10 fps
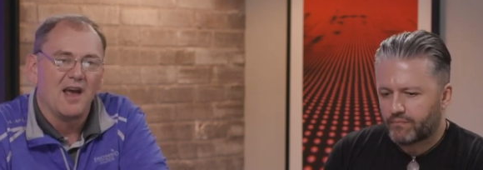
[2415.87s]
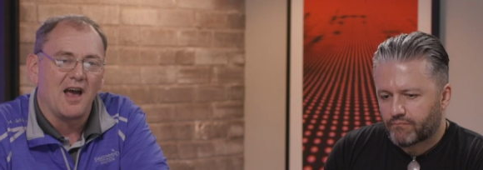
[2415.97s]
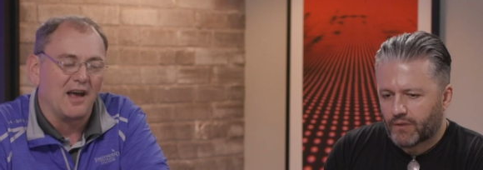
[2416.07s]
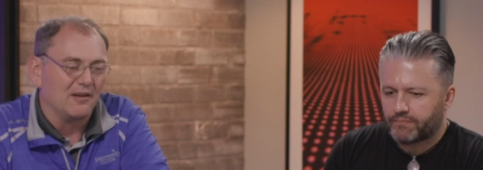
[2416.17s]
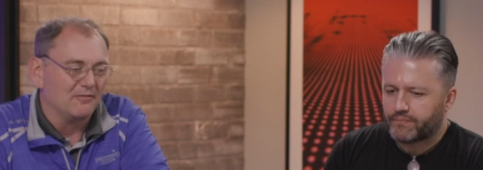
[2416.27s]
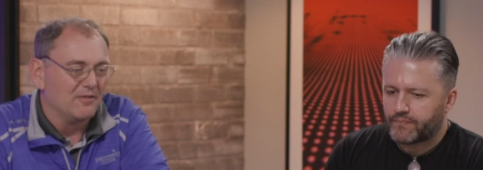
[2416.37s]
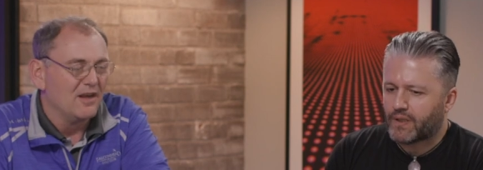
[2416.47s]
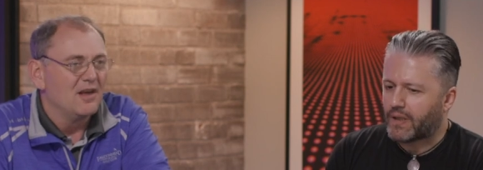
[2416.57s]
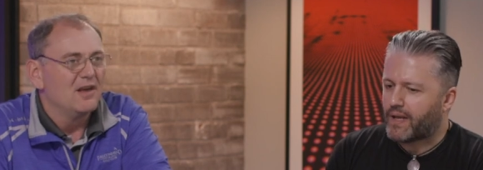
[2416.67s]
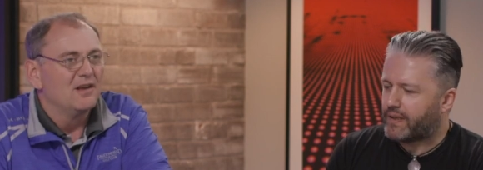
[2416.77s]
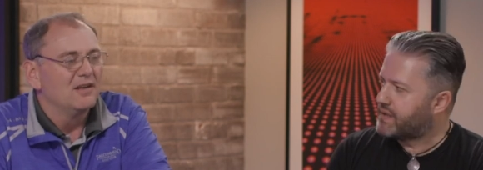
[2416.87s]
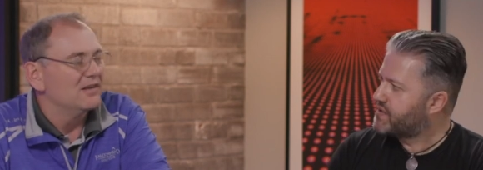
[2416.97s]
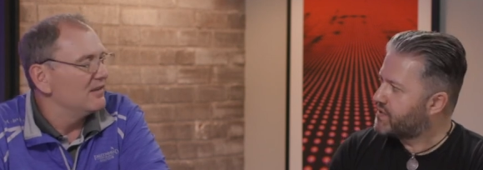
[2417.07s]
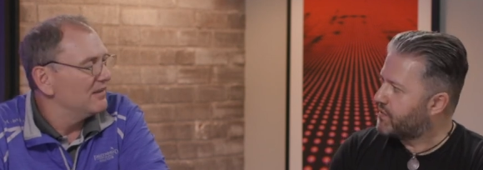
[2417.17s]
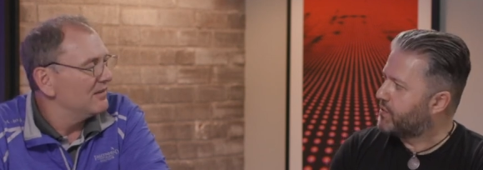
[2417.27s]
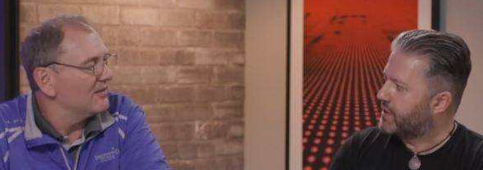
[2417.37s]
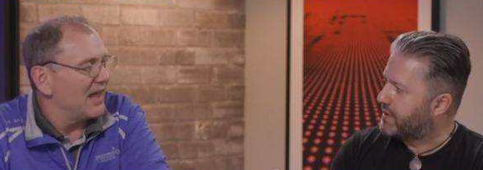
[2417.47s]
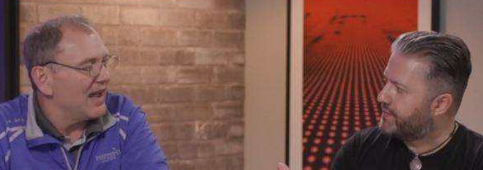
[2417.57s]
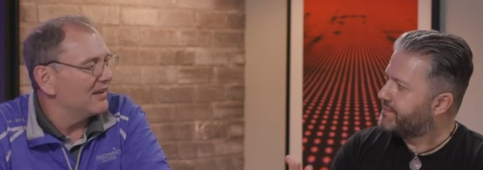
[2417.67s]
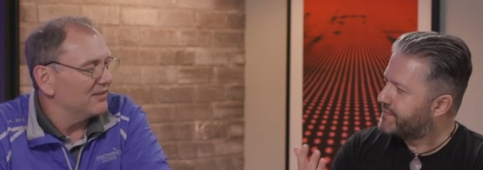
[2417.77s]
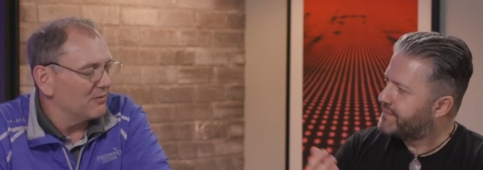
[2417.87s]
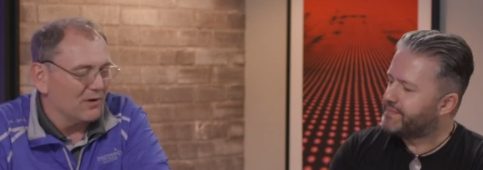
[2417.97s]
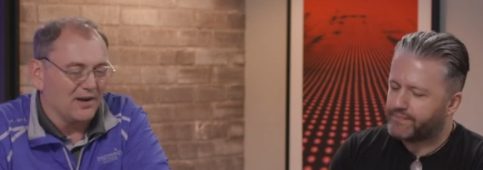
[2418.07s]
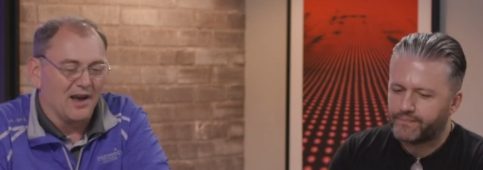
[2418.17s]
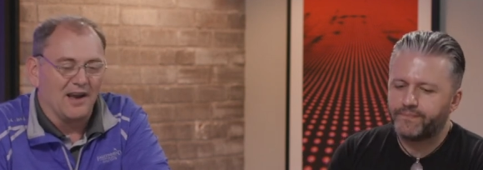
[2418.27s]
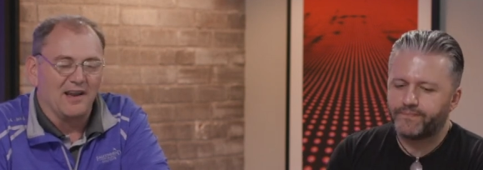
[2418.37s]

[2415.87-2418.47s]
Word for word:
Speaker 1: Um, likes or likes and whatnot. Mm-hmm.